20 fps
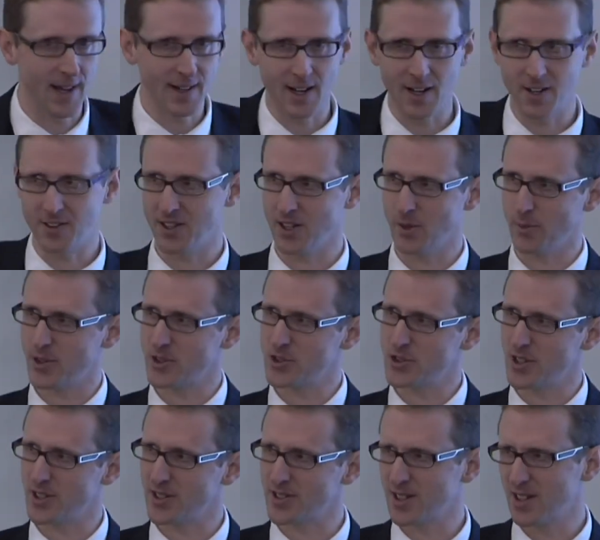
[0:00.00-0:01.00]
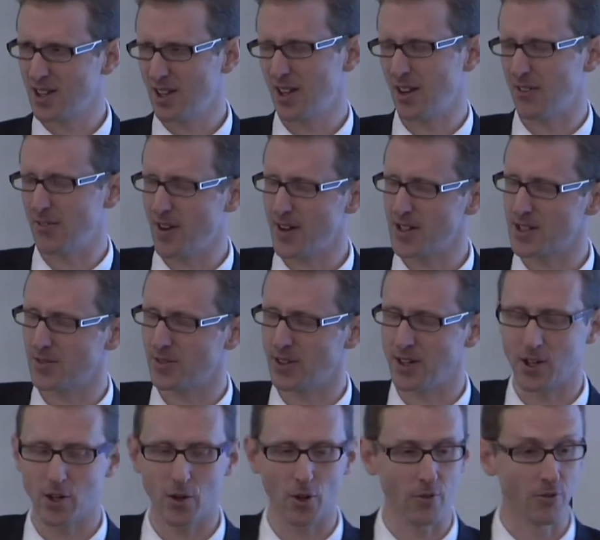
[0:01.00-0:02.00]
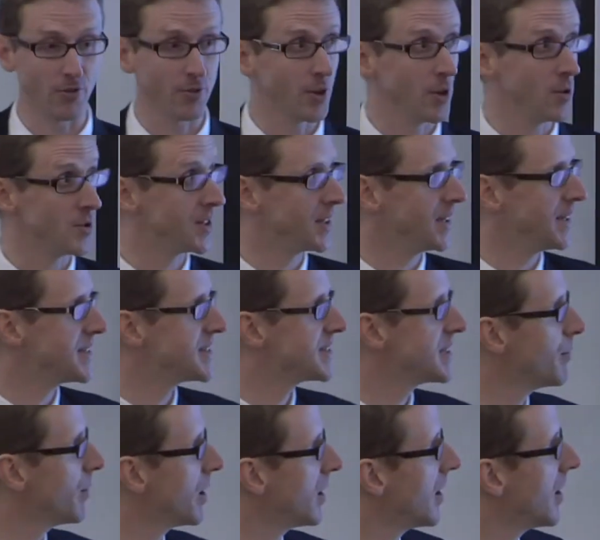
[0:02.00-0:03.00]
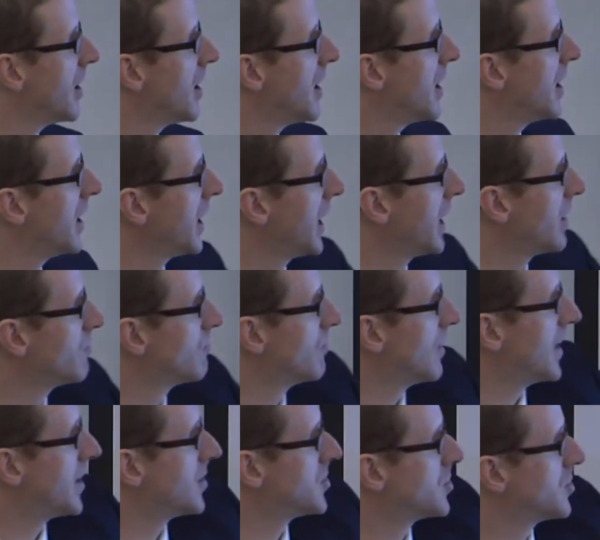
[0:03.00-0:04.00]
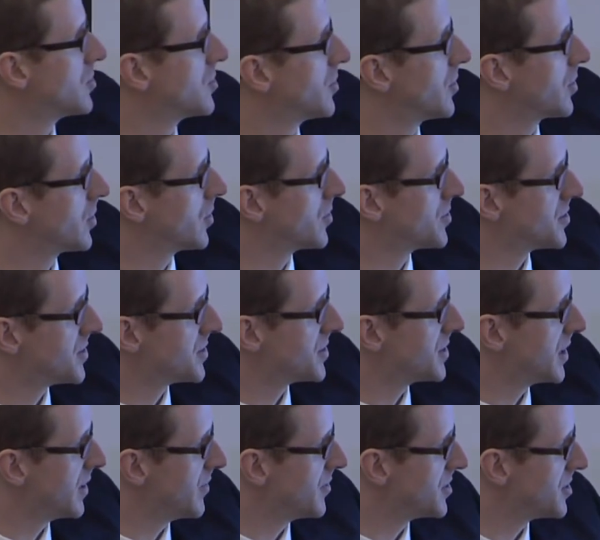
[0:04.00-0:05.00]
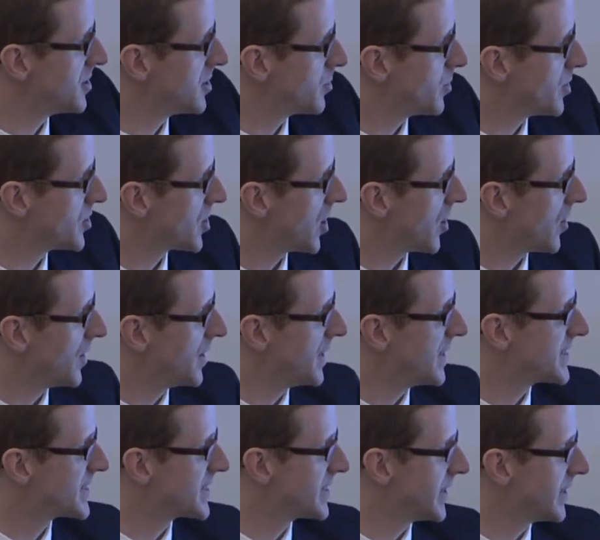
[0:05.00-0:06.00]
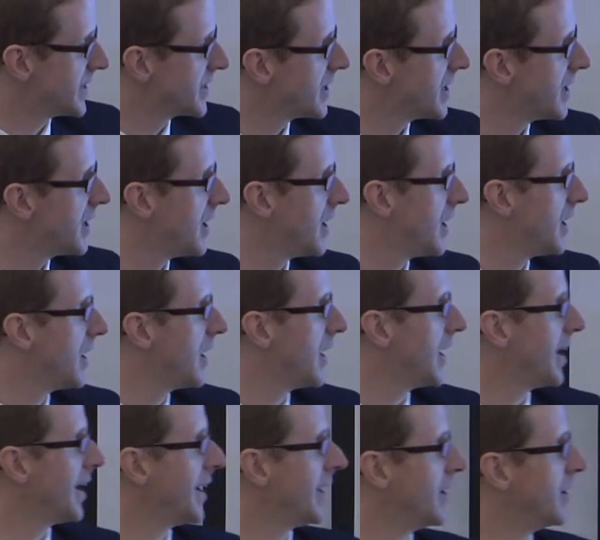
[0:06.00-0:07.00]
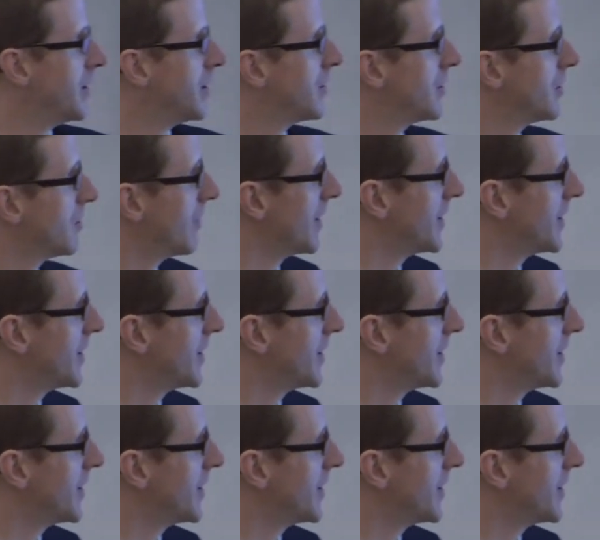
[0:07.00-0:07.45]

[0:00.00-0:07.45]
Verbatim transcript: and anything which is effectively confusingly similar in relation to the goods and services which are listed in the